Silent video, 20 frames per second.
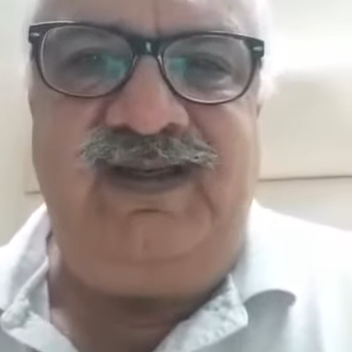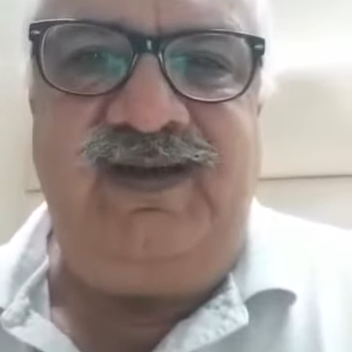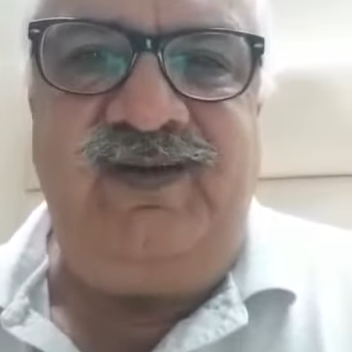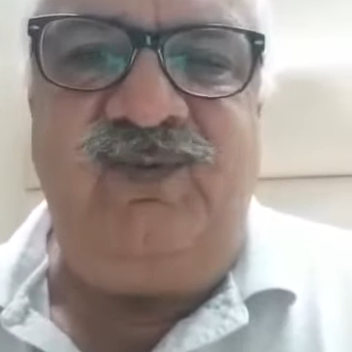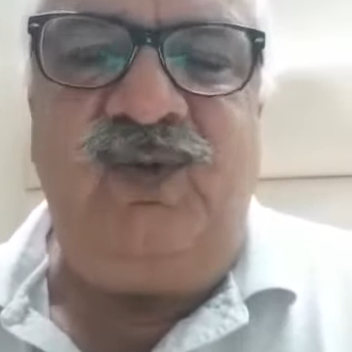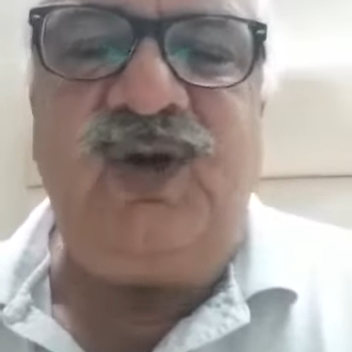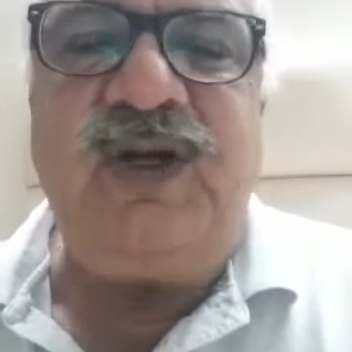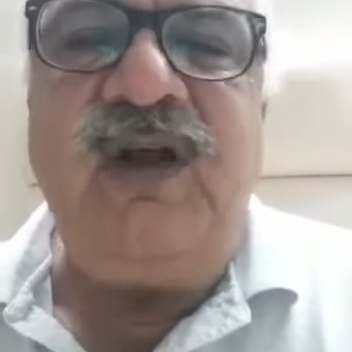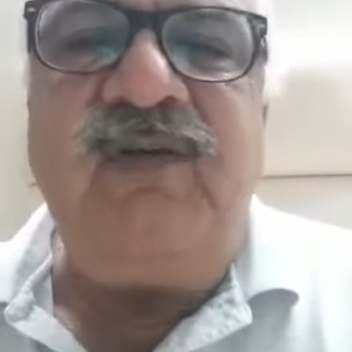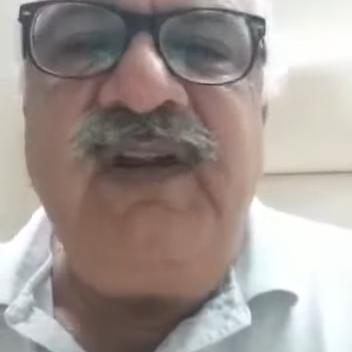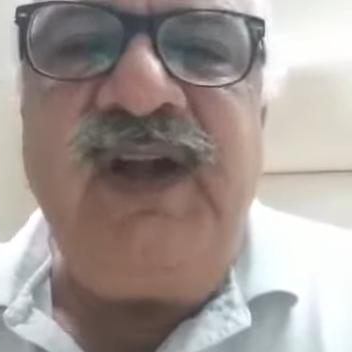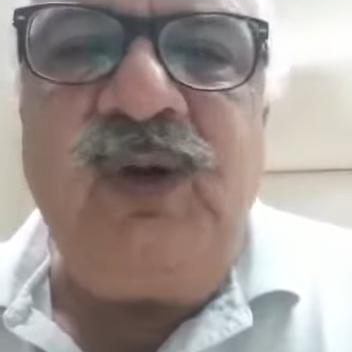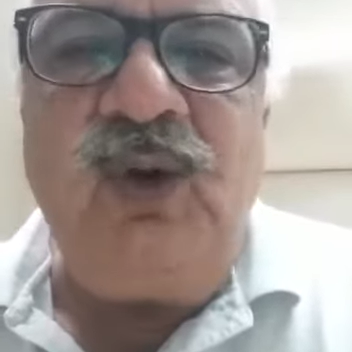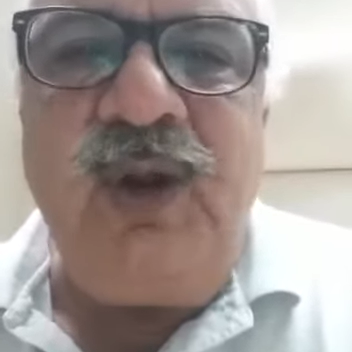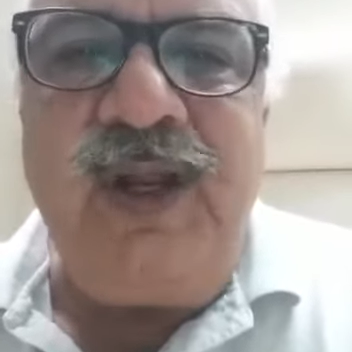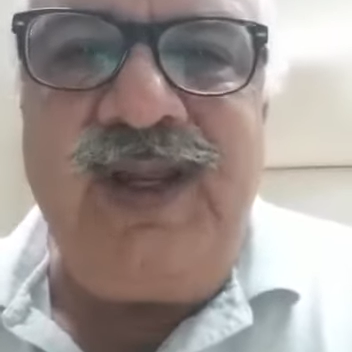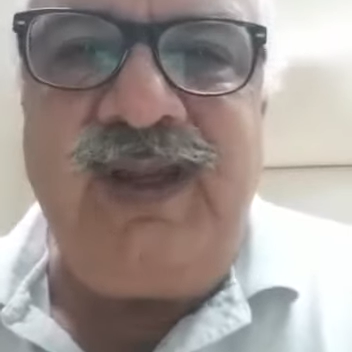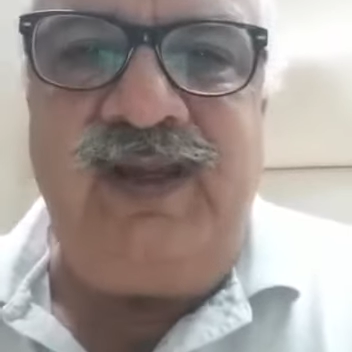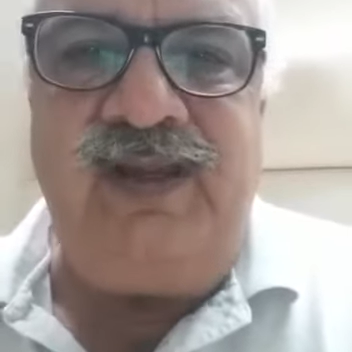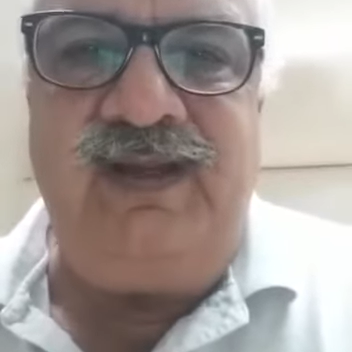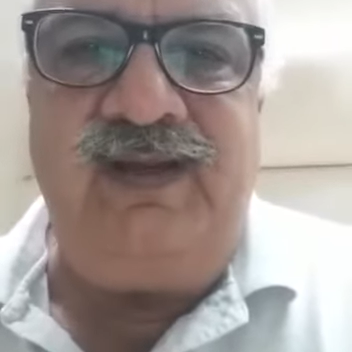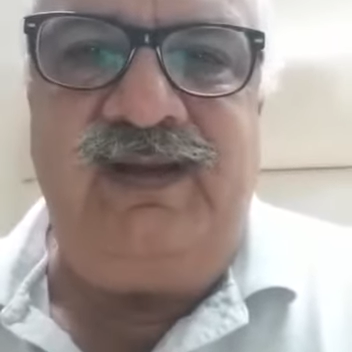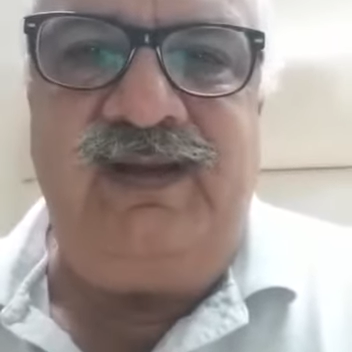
What are we doing?